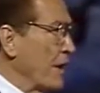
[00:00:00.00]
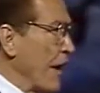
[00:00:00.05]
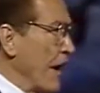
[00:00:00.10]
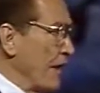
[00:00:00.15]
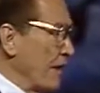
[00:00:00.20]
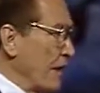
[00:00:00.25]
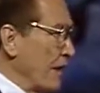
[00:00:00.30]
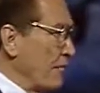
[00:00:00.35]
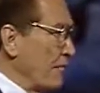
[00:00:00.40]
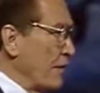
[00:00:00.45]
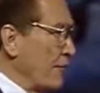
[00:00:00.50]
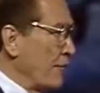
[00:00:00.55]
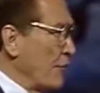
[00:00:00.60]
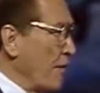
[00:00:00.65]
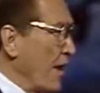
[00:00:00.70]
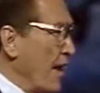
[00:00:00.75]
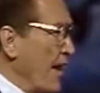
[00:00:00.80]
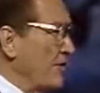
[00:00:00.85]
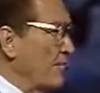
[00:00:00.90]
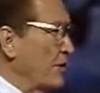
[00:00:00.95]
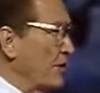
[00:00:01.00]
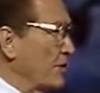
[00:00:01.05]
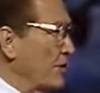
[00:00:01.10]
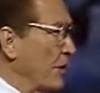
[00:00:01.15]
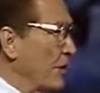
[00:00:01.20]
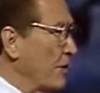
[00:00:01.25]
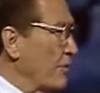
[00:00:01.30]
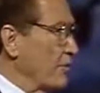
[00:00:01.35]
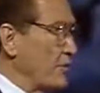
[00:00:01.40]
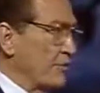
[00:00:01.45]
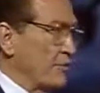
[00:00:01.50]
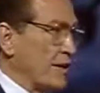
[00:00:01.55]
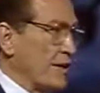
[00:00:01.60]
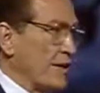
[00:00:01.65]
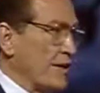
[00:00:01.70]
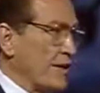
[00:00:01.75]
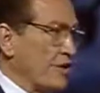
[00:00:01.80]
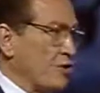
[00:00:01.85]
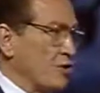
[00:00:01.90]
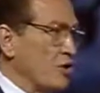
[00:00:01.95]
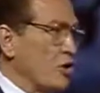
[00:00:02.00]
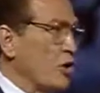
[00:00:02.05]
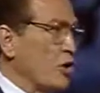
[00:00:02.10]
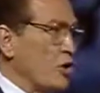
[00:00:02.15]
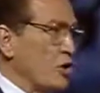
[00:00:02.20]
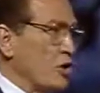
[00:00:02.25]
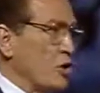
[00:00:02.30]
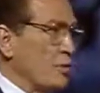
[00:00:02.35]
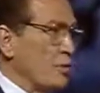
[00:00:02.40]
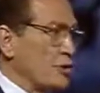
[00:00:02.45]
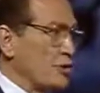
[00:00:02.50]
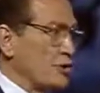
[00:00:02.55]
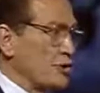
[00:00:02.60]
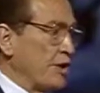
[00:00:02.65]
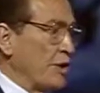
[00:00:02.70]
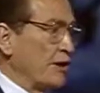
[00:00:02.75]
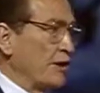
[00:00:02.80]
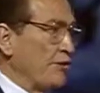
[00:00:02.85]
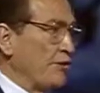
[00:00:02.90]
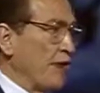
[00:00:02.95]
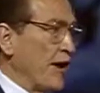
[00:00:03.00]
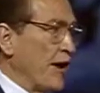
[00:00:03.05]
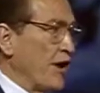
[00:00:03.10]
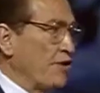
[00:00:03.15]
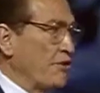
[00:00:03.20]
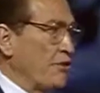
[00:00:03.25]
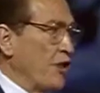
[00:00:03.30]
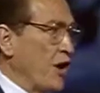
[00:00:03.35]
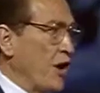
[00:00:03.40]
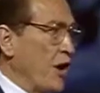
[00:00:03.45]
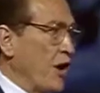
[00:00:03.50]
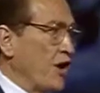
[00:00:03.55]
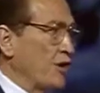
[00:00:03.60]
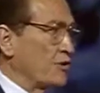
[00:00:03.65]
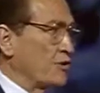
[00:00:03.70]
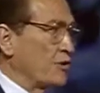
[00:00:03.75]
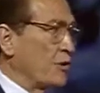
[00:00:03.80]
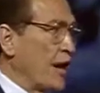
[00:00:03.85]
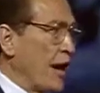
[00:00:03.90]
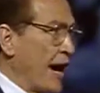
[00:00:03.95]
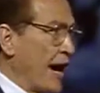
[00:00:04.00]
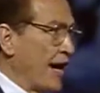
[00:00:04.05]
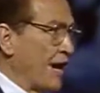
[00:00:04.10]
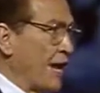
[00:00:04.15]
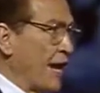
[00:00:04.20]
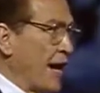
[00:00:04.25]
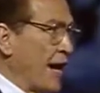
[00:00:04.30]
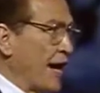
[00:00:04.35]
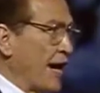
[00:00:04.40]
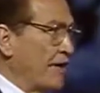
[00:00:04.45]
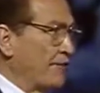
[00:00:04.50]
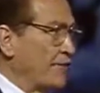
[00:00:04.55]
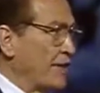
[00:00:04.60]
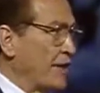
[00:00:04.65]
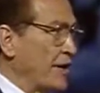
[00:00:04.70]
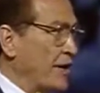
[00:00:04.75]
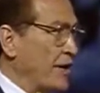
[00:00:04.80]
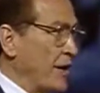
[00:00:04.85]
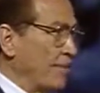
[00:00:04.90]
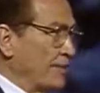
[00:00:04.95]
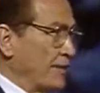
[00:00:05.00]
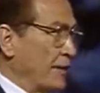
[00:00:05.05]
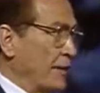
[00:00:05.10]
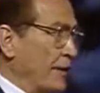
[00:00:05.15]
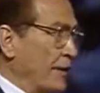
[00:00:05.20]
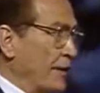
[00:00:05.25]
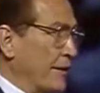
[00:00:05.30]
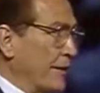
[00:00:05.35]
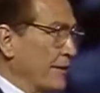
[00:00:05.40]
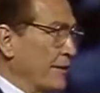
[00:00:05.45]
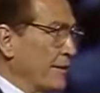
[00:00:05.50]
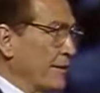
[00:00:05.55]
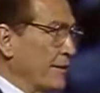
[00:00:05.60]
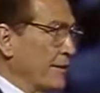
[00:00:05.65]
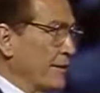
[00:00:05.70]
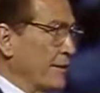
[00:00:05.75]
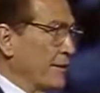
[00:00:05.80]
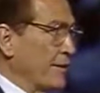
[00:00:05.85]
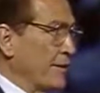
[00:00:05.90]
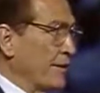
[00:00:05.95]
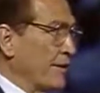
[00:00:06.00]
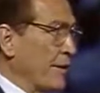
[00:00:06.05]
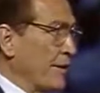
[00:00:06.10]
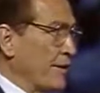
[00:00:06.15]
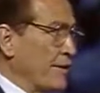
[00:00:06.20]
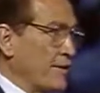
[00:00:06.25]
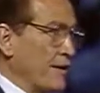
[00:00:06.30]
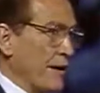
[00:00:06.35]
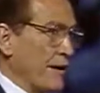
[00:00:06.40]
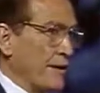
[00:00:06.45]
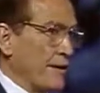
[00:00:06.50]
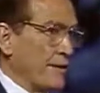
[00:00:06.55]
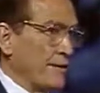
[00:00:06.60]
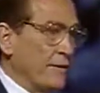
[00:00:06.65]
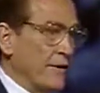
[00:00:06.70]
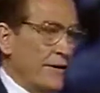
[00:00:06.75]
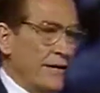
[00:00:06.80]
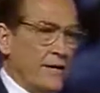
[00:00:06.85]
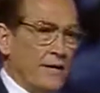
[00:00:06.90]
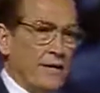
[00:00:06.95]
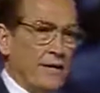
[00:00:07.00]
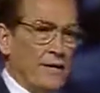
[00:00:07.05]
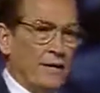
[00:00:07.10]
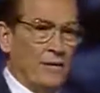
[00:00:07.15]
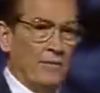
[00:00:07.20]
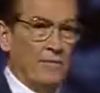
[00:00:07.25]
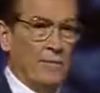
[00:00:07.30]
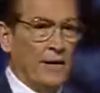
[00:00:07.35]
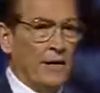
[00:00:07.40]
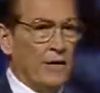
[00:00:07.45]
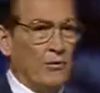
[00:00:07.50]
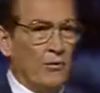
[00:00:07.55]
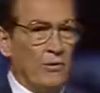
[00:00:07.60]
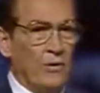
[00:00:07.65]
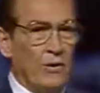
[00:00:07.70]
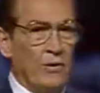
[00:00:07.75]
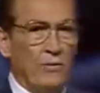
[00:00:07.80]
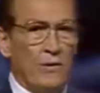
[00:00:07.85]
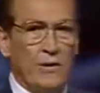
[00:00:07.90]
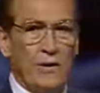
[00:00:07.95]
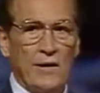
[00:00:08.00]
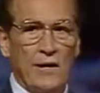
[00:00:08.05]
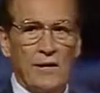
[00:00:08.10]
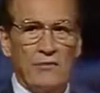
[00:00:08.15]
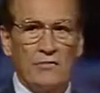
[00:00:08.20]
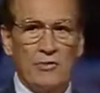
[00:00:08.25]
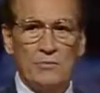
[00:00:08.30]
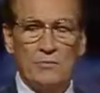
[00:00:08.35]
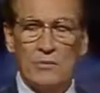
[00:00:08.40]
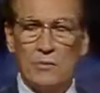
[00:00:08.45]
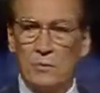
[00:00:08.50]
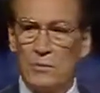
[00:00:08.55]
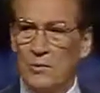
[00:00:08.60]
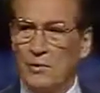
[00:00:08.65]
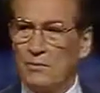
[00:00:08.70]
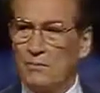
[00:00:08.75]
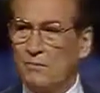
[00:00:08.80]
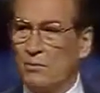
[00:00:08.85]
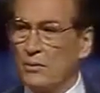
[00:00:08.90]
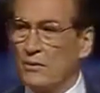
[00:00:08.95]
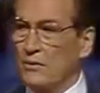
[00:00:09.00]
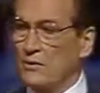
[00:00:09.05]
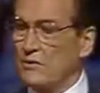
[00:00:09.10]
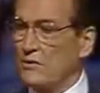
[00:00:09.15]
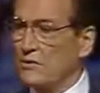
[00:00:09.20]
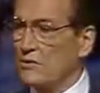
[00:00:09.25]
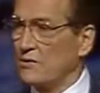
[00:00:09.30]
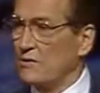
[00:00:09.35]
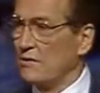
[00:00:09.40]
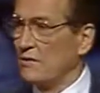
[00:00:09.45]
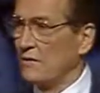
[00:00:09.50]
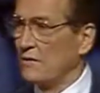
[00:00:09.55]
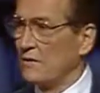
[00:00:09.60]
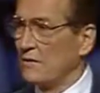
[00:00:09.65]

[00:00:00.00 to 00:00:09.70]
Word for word: And even if you have material things, you will still find your hearts and lives empty. They nodded their head. And by the way, we gave them some good books